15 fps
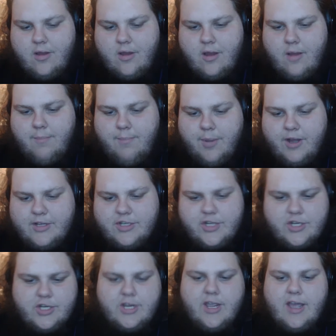a bunch
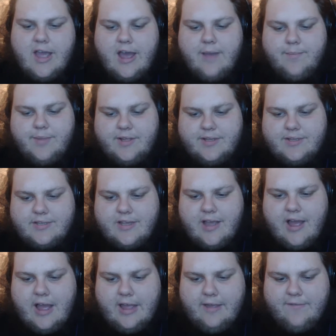of shit happens.
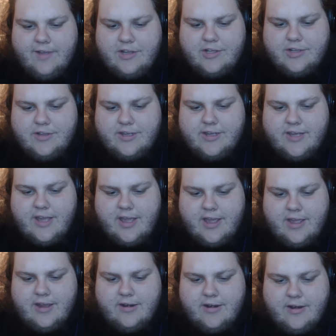I eventually
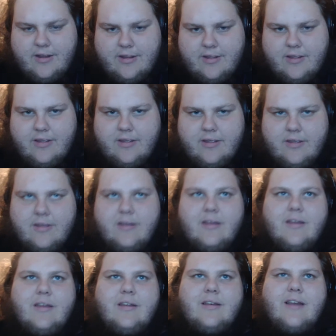get,
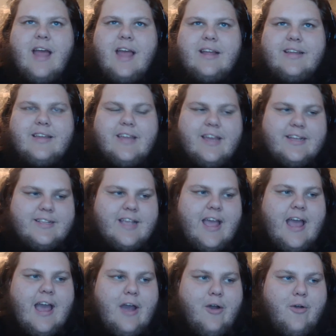not kicked
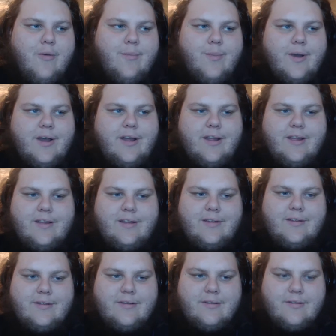out, but,
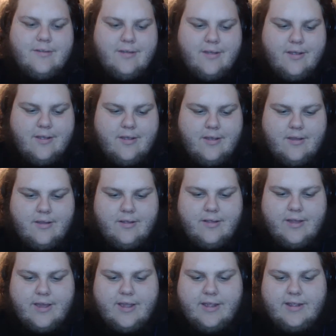
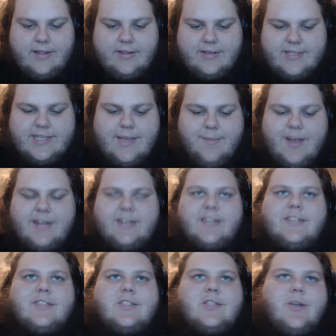like,
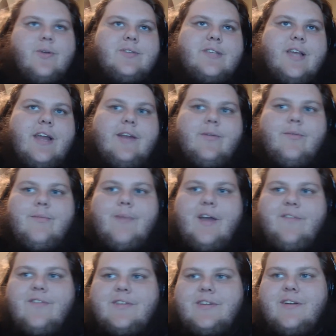semi-disassociated with
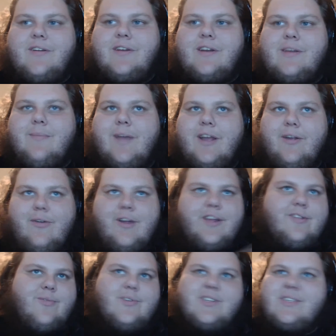my fraternity. My
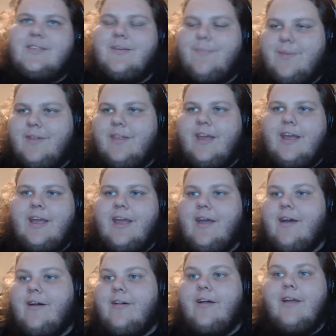grades were slipping like hell.